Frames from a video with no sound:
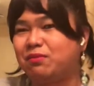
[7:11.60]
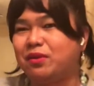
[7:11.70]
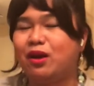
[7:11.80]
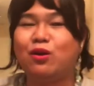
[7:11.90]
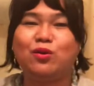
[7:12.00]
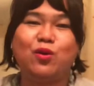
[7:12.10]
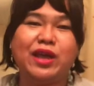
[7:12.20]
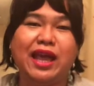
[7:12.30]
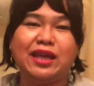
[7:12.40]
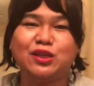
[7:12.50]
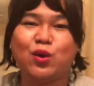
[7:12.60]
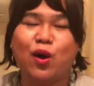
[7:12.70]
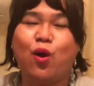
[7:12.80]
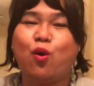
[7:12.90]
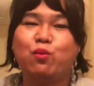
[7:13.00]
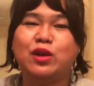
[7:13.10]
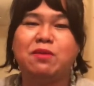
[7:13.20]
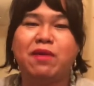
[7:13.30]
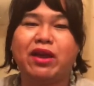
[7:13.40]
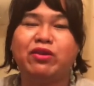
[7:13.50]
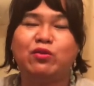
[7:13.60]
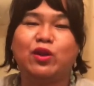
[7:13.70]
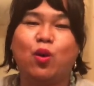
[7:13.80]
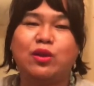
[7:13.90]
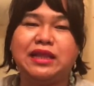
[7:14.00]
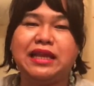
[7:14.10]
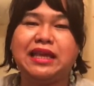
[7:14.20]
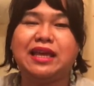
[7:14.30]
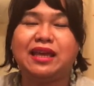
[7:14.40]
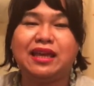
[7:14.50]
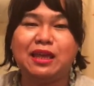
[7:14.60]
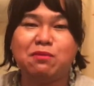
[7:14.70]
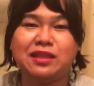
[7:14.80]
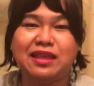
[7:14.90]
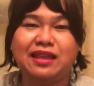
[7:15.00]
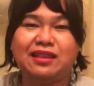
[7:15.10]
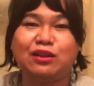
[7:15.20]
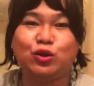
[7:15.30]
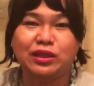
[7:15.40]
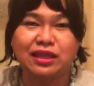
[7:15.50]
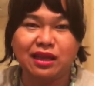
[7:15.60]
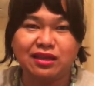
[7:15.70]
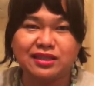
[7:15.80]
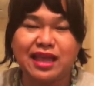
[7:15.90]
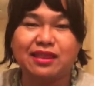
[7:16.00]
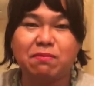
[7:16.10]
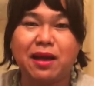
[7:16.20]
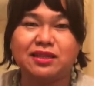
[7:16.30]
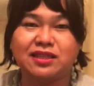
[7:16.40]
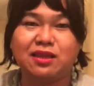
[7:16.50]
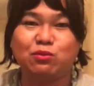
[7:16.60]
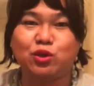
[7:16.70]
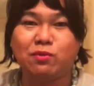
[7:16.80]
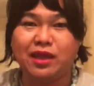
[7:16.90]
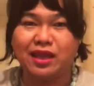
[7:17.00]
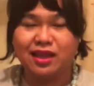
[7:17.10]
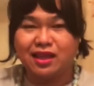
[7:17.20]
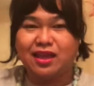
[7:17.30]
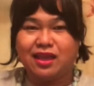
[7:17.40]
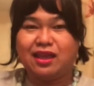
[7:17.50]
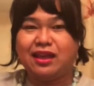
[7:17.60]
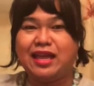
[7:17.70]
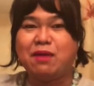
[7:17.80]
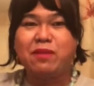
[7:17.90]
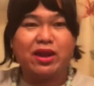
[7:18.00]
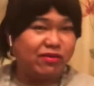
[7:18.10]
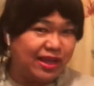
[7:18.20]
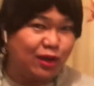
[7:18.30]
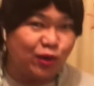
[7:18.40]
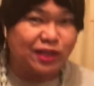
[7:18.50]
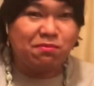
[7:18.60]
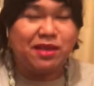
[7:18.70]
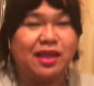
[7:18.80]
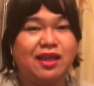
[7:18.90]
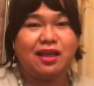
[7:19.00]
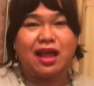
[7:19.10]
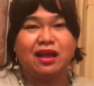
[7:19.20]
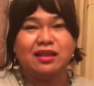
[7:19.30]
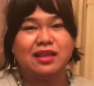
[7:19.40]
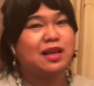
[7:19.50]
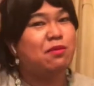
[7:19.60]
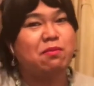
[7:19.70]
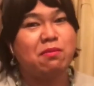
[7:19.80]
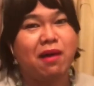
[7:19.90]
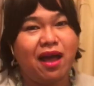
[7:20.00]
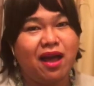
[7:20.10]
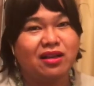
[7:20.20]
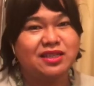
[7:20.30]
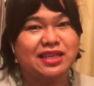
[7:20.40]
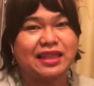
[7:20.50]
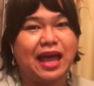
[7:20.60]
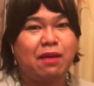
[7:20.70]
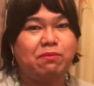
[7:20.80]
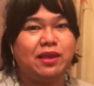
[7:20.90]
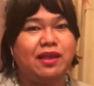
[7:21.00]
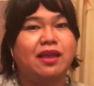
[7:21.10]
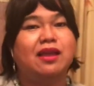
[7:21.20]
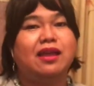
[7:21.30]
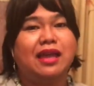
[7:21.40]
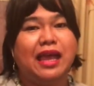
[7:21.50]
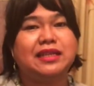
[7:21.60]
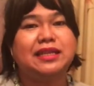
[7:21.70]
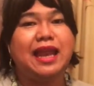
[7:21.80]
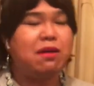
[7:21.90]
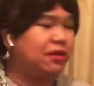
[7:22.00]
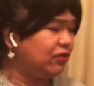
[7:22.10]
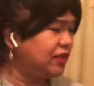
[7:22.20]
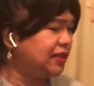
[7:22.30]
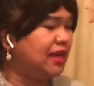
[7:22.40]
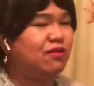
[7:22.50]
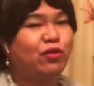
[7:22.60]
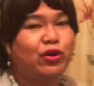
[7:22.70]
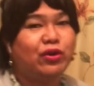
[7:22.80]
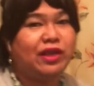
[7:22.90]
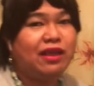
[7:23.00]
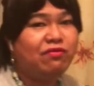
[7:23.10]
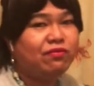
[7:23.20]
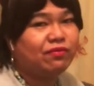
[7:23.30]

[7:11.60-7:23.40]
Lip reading: Okay, so hopefully Mary will only imitate the good things and the positive to me. Kaya Mary, look at me. Ang ninang may pabangs at happy. And salamat, Christine, for your gift,